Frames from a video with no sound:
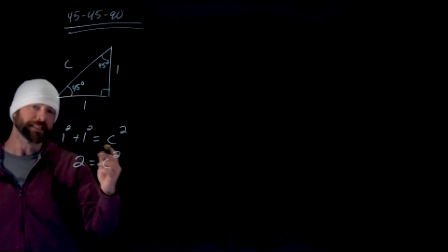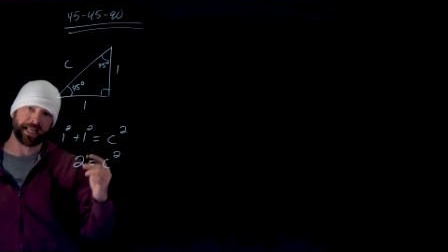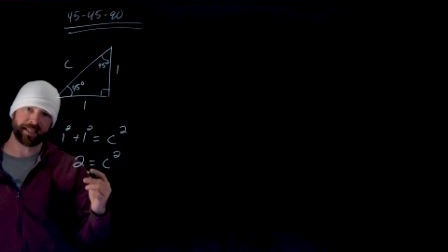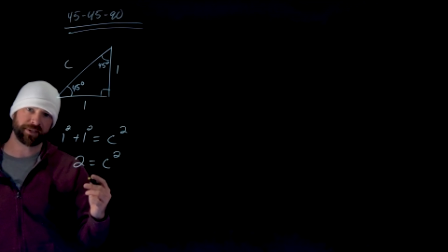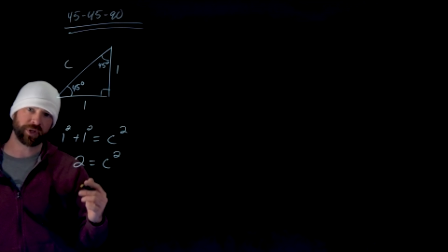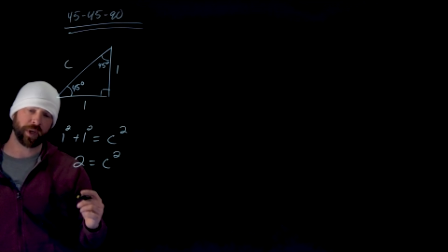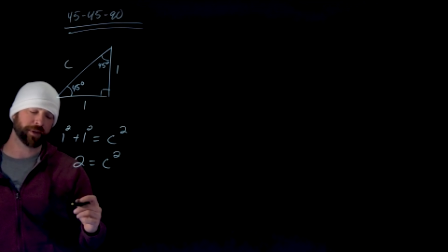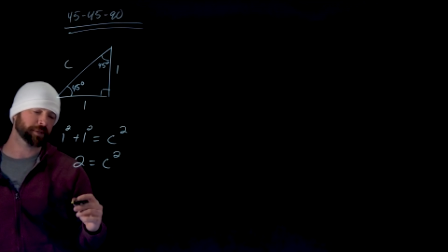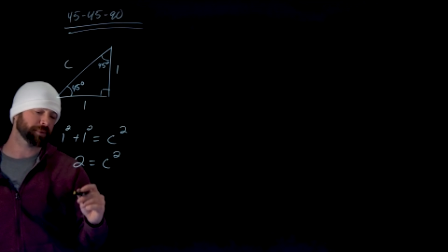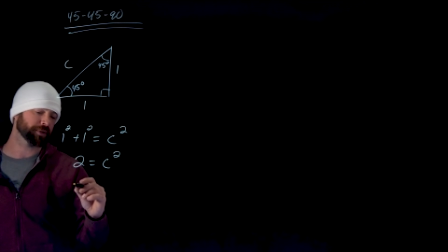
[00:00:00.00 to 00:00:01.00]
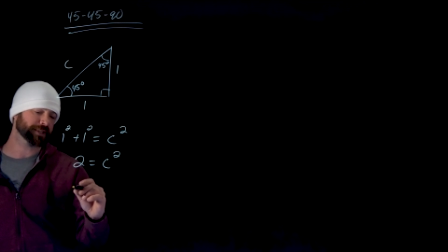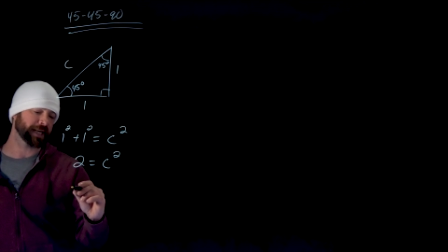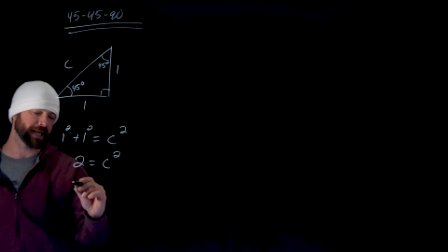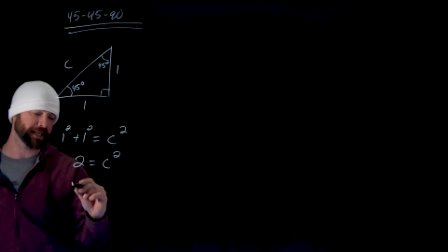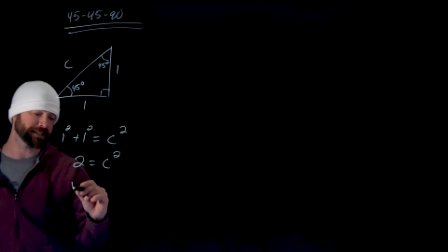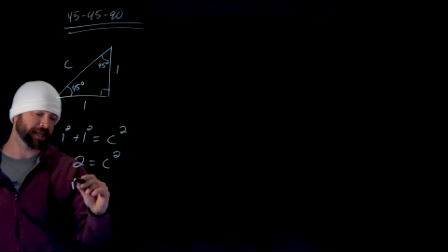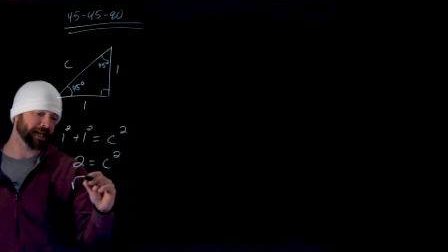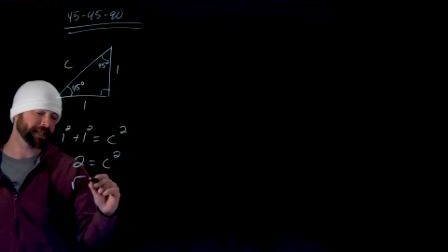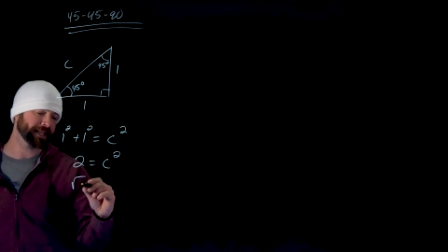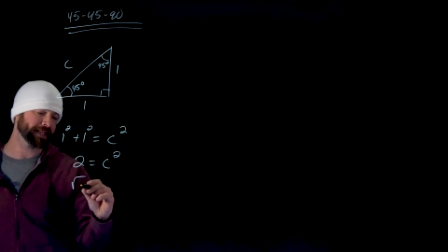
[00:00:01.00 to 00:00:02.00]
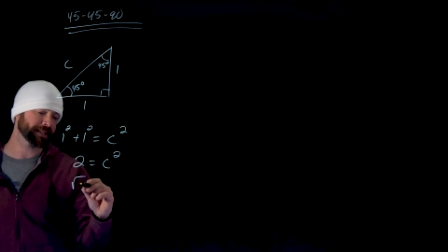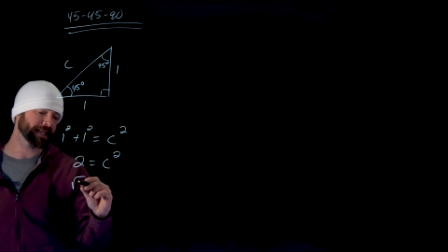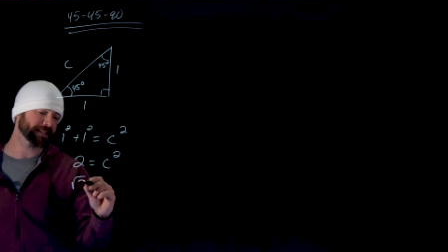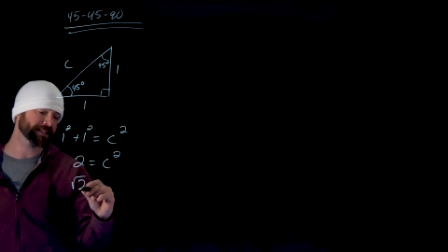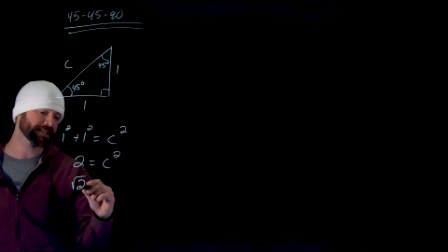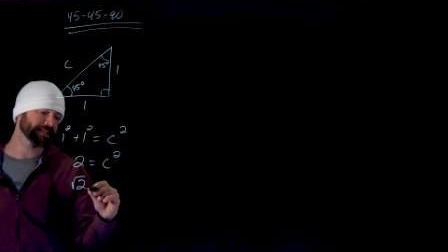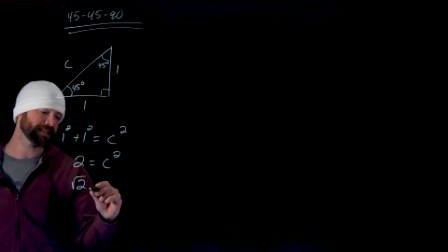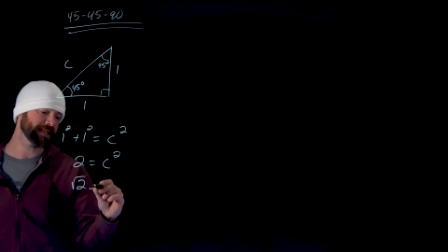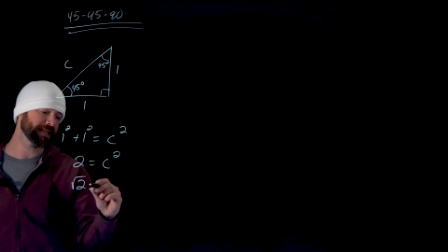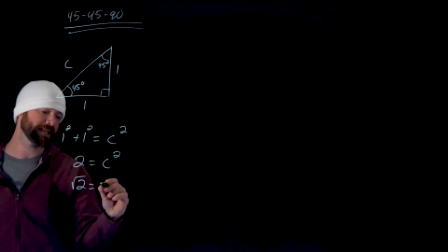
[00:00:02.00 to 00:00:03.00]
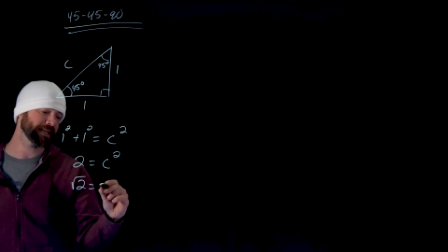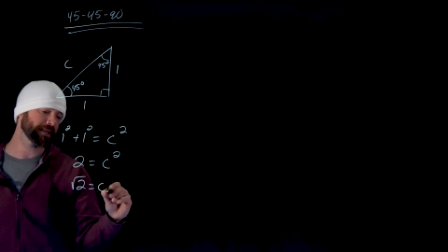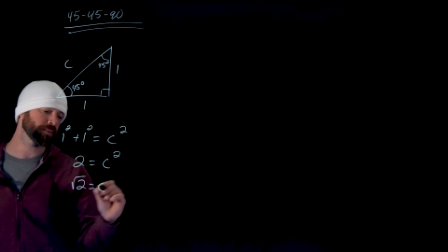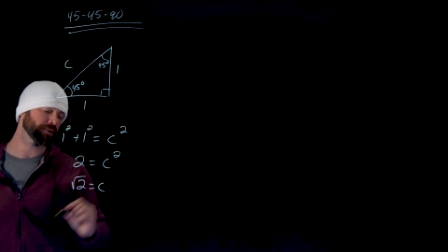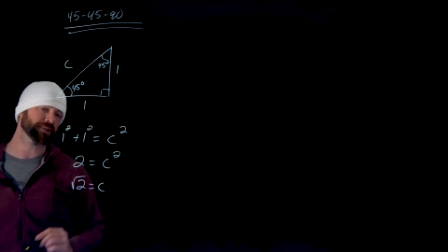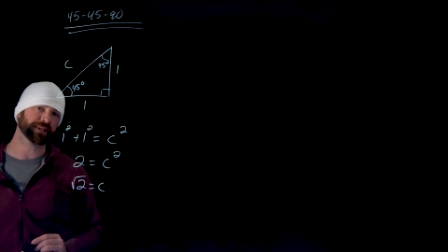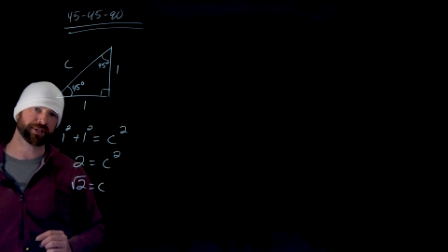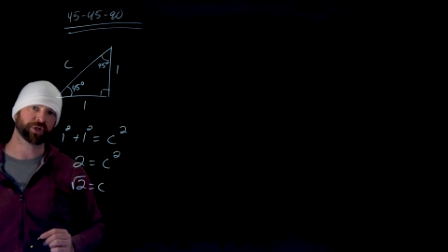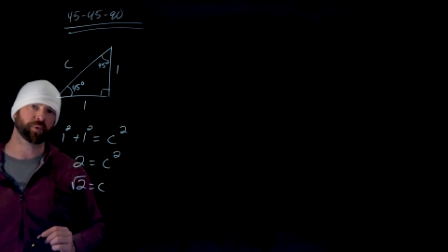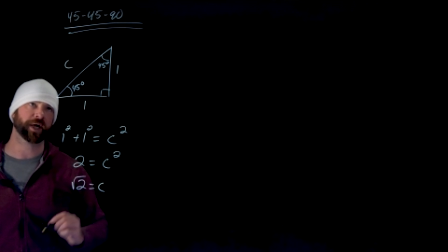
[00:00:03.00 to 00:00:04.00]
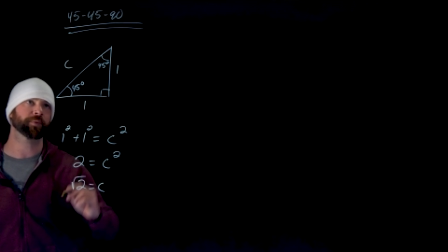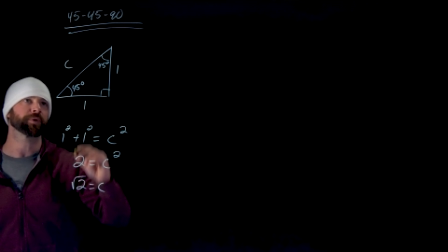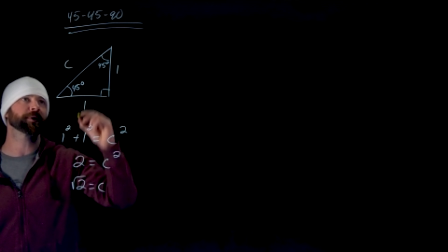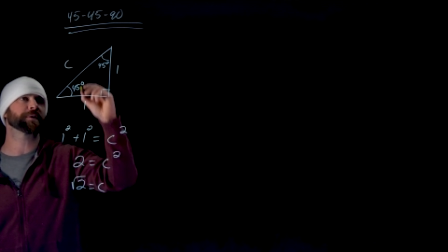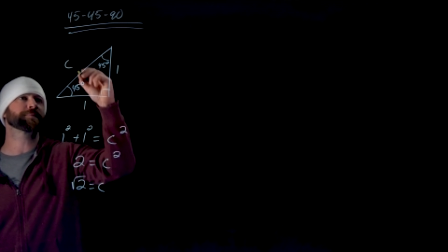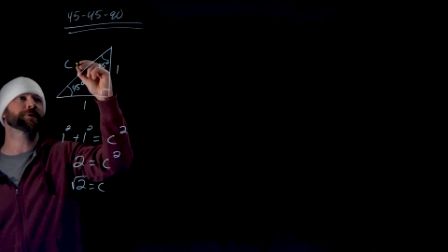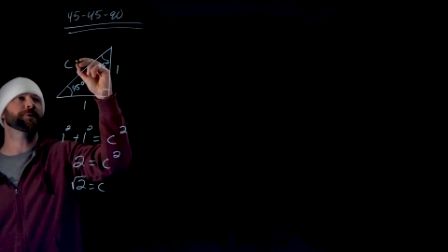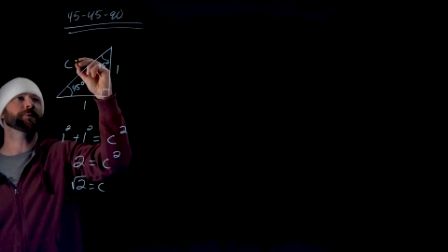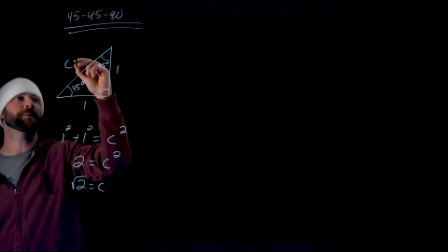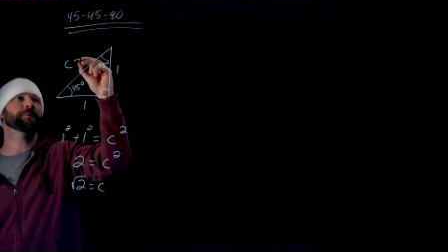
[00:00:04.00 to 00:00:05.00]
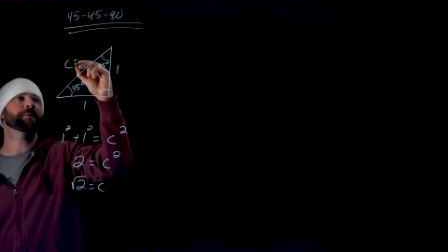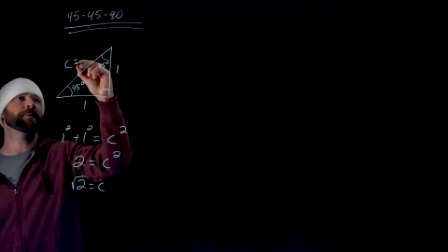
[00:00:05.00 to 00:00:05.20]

Take the square root of both sides. I get that c equals the square root of 2.